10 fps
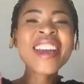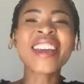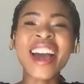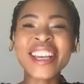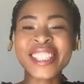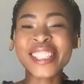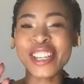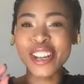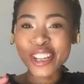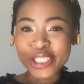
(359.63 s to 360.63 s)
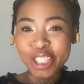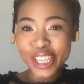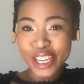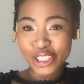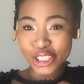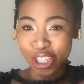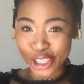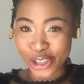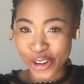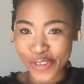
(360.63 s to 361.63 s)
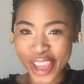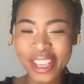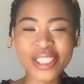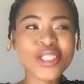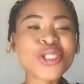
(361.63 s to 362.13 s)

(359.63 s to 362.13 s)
Guys, it's literally just her face.